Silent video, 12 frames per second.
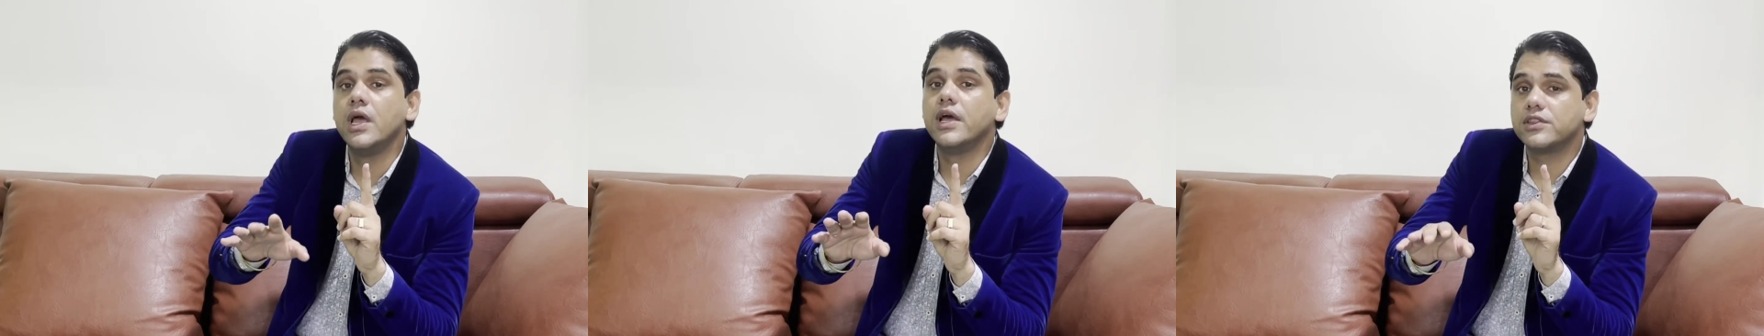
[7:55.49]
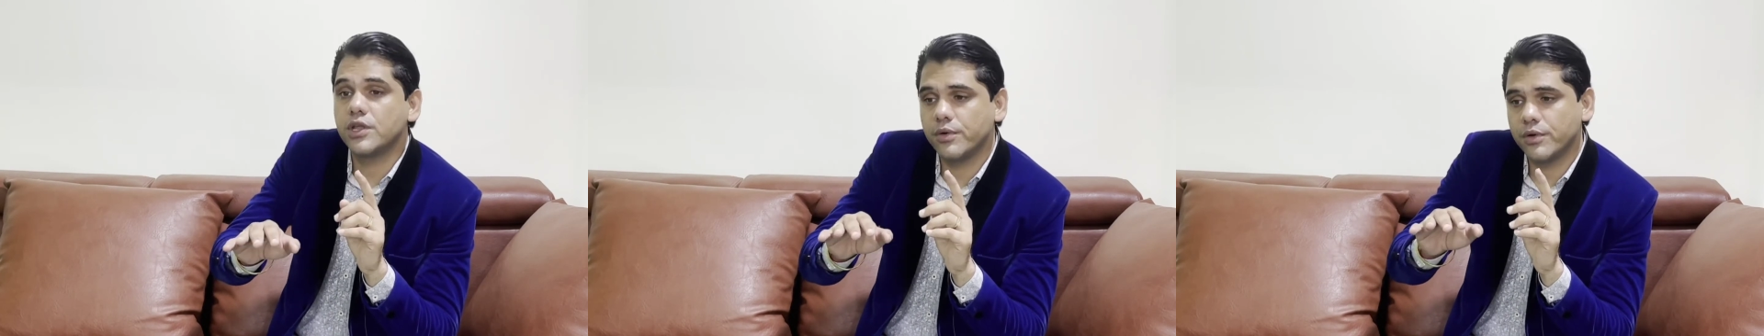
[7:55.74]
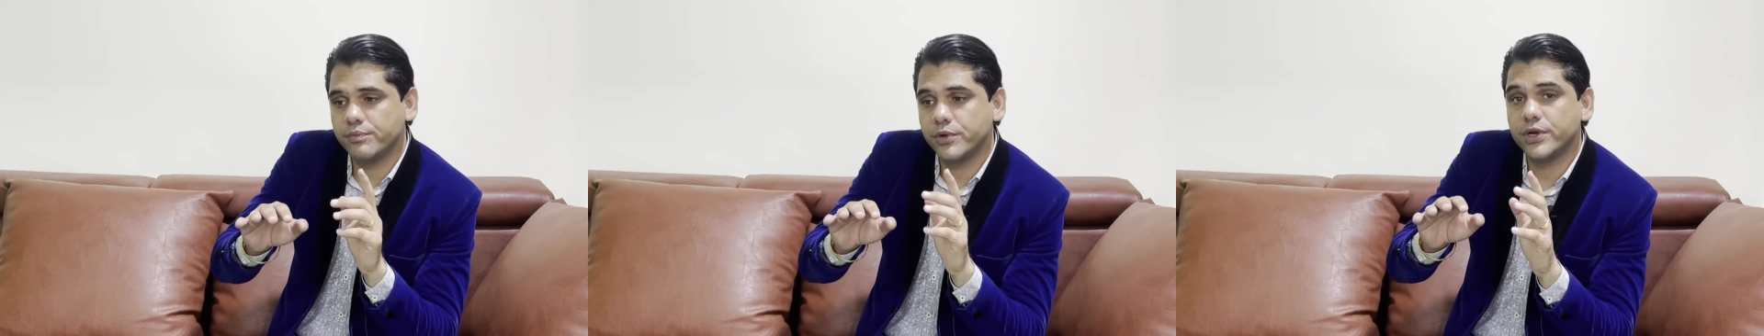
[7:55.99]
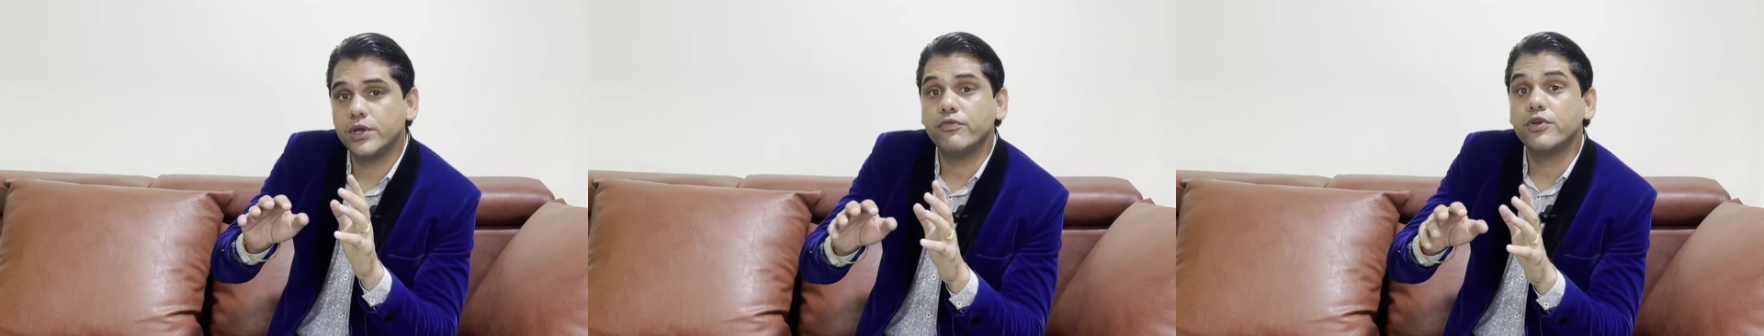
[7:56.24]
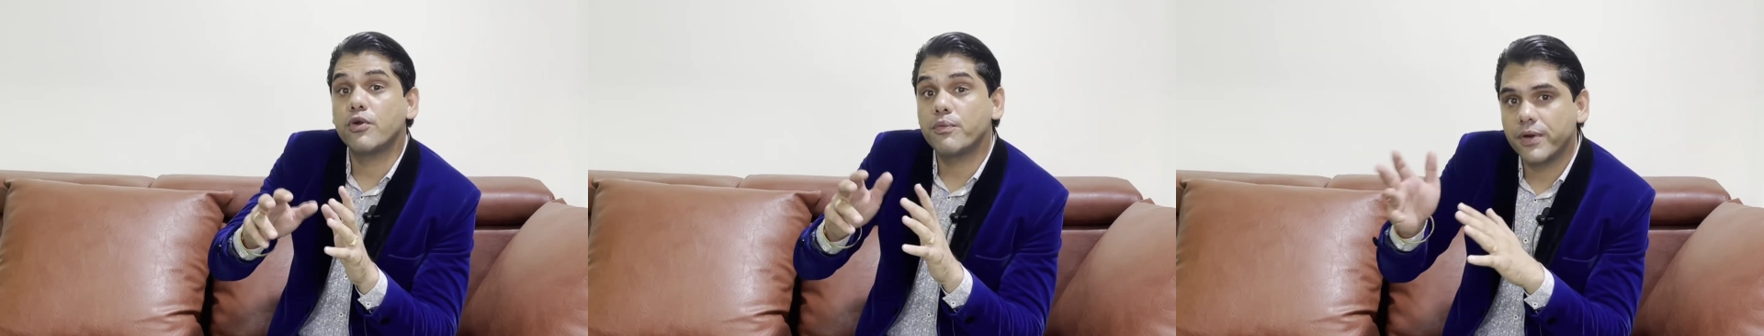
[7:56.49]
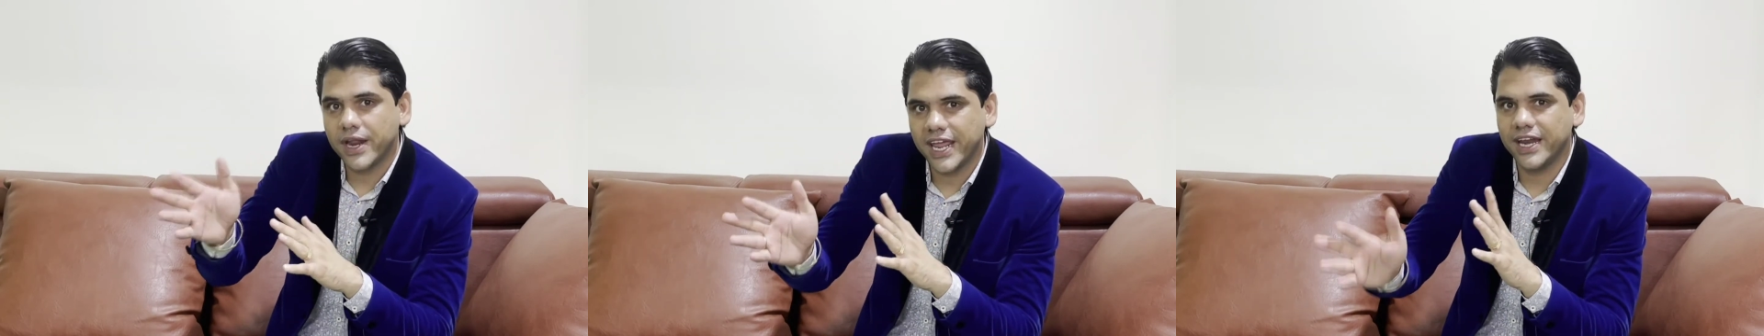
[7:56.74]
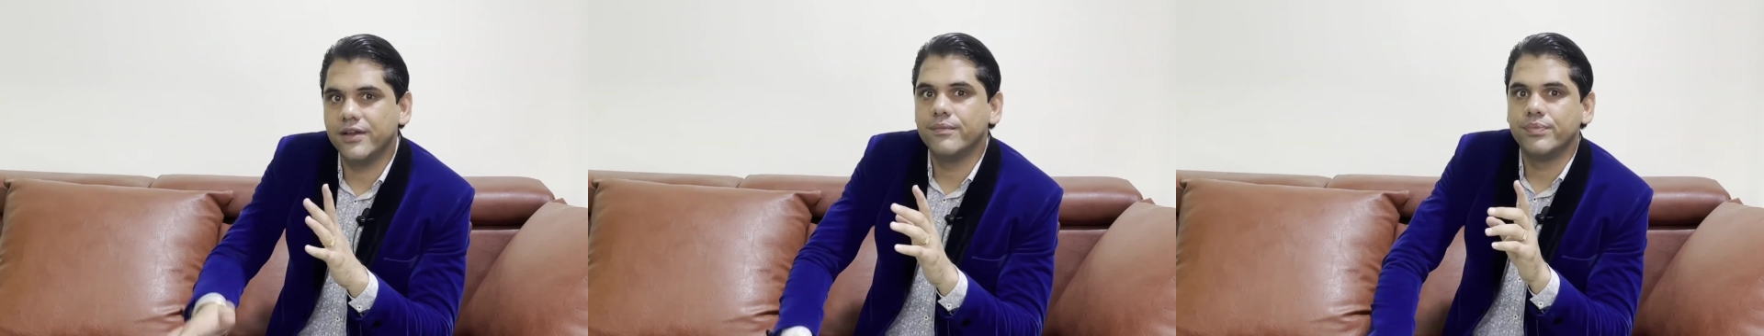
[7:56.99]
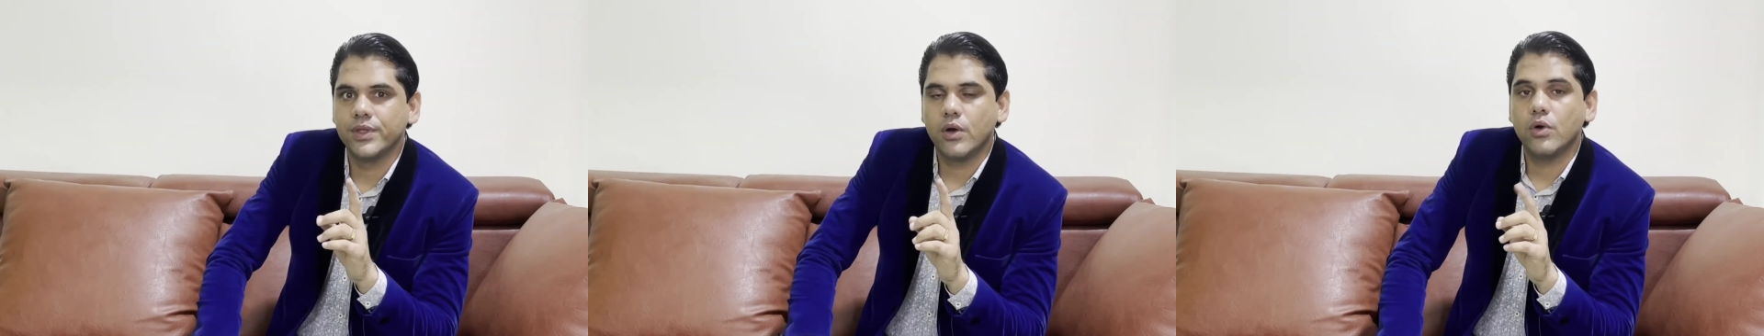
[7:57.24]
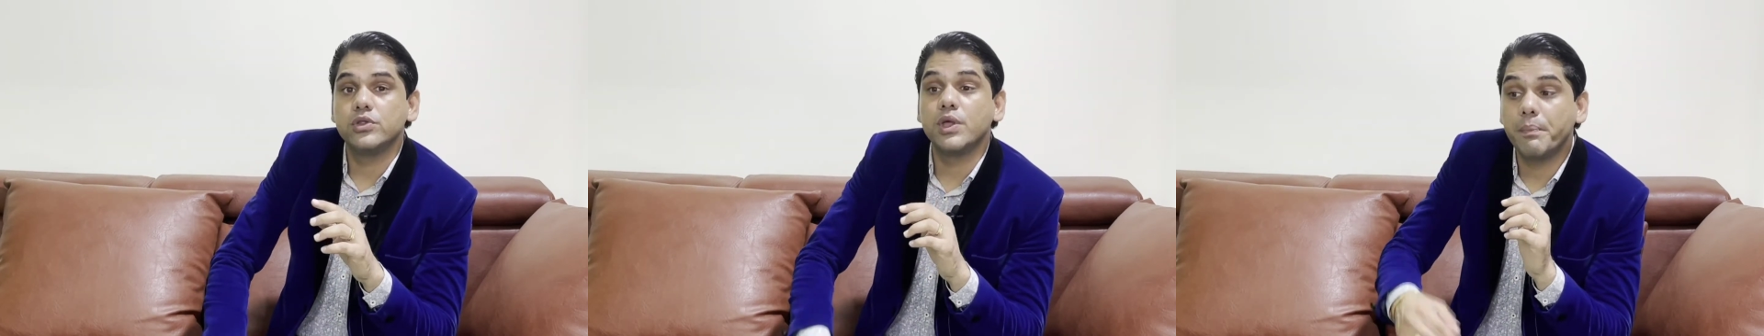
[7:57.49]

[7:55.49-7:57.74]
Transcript: the beauty of your brain, the